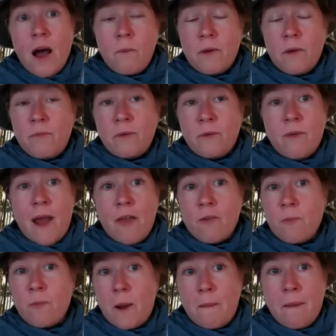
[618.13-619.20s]
with with
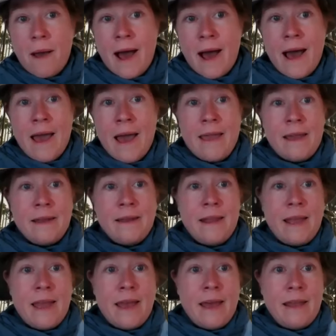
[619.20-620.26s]
Raspberry Pi and
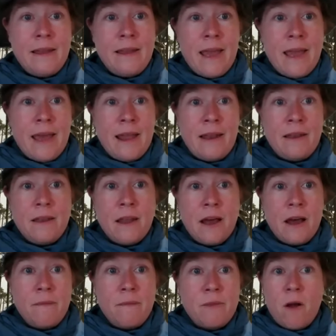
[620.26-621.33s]
and and
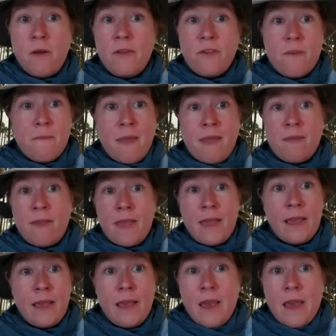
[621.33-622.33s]
um, there are all these amazing